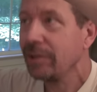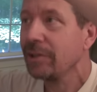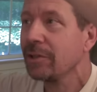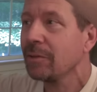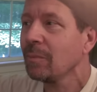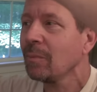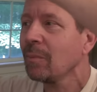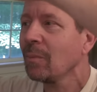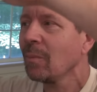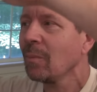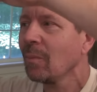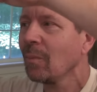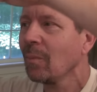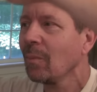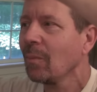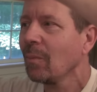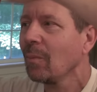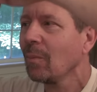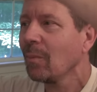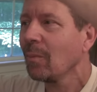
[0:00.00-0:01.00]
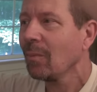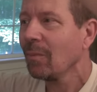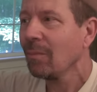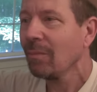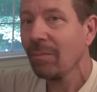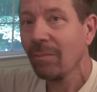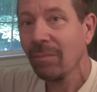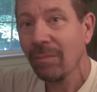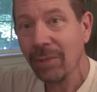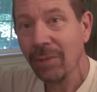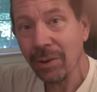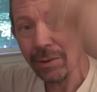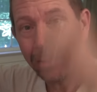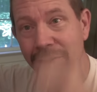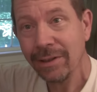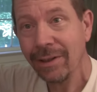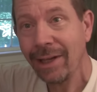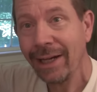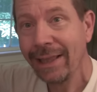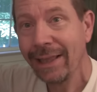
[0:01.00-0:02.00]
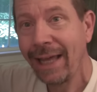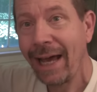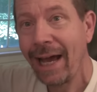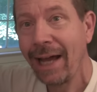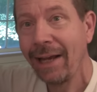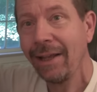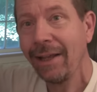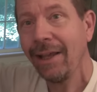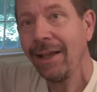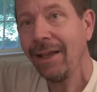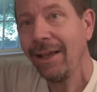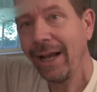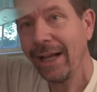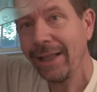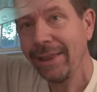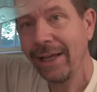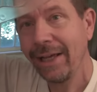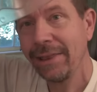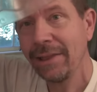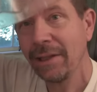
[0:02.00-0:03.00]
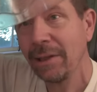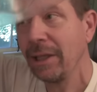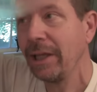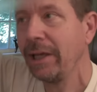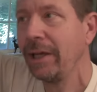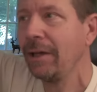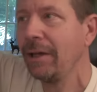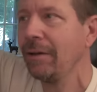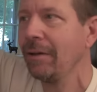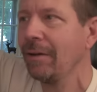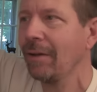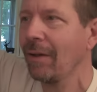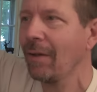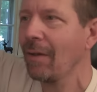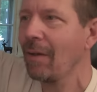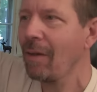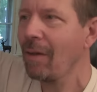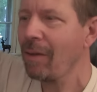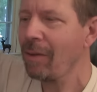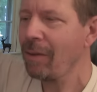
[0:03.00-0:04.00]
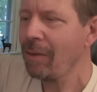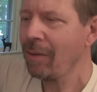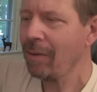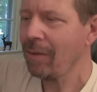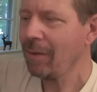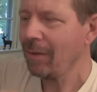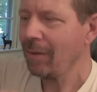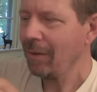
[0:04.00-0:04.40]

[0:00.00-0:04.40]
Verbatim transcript: um, kind of old school, what's that word he